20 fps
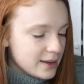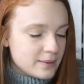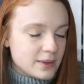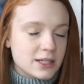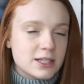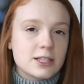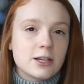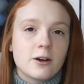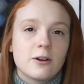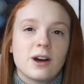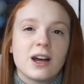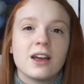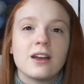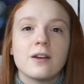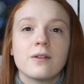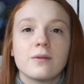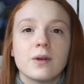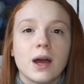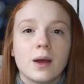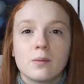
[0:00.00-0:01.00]
So
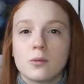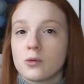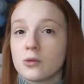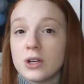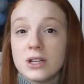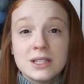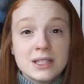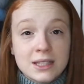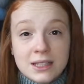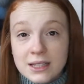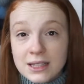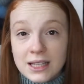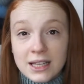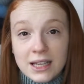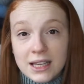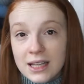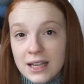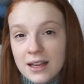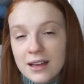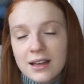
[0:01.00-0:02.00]
I'm
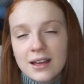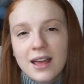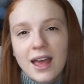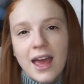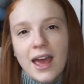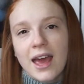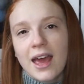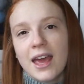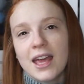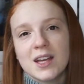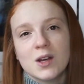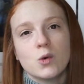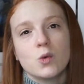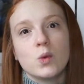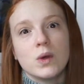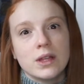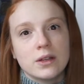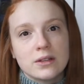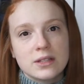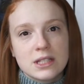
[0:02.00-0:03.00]
recently a
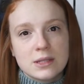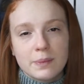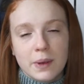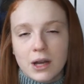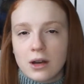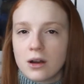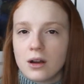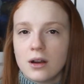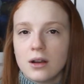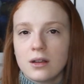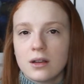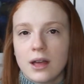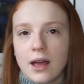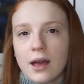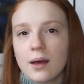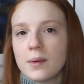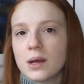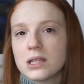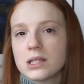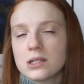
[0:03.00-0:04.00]
wheel spinner.
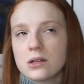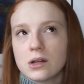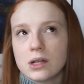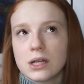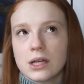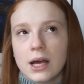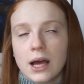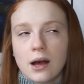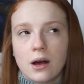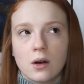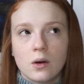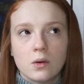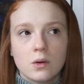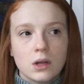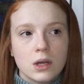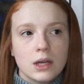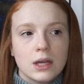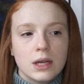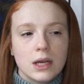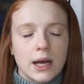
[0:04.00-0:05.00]
I started out,
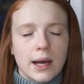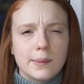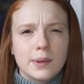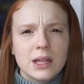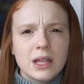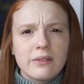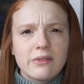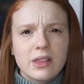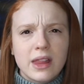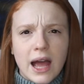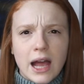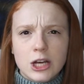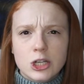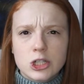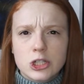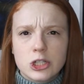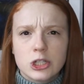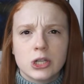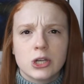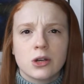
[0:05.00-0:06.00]
I believe
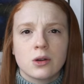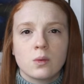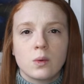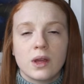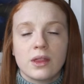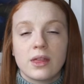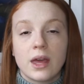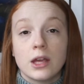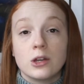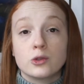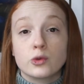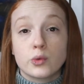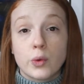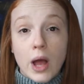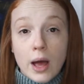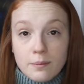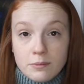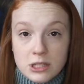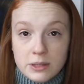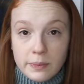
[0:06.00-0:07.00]
last year, with a
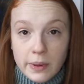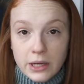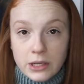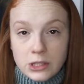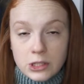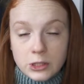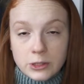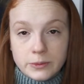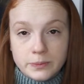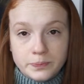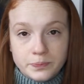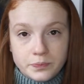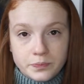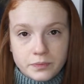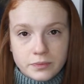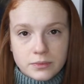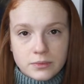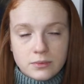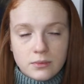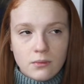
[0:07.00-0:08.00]
drop spindle
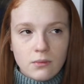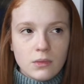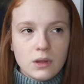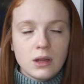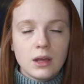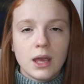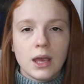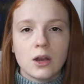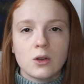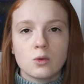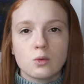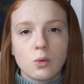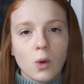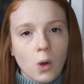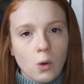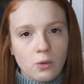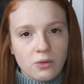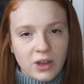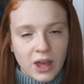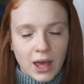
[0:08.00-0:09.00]
and
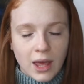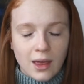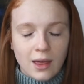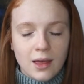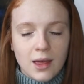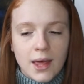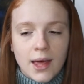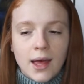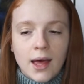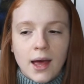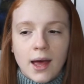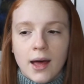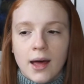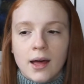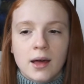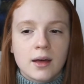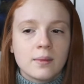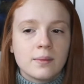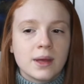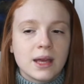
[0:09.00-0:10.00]
roving,
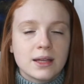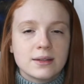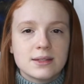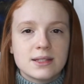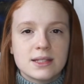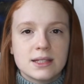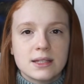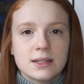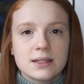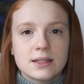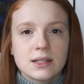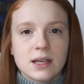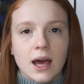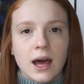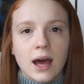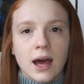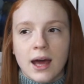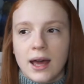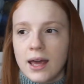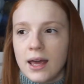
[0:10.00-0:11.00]
and since
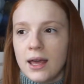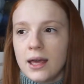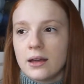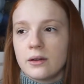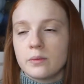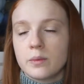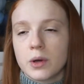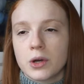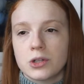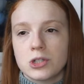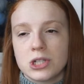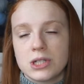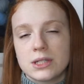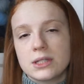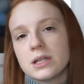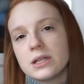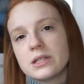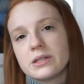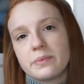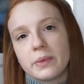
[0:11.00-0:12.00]
I
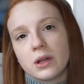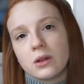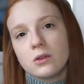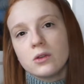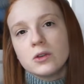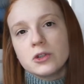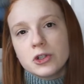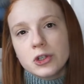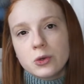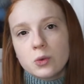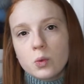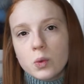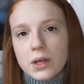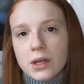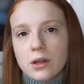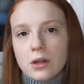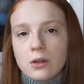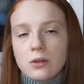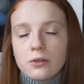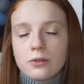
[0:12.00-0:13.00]
purchased a Spinolution
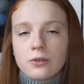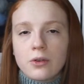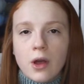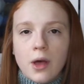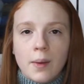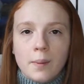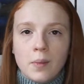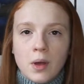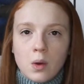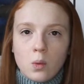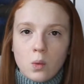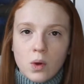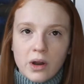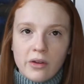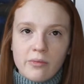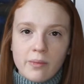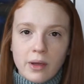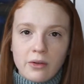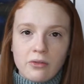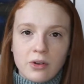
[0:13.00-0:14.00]
wheel from one
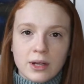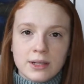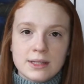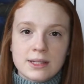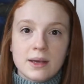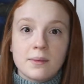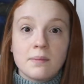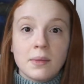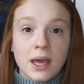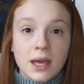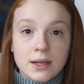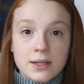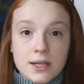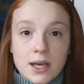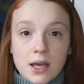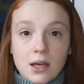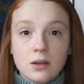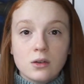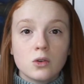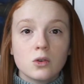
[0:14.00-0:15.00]
of my friends,
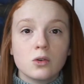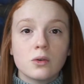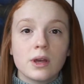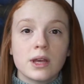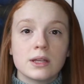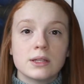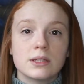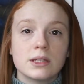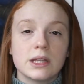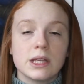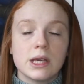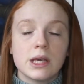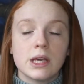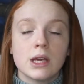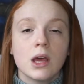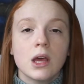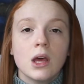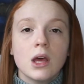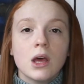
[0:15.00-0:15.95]
Amanda, who is the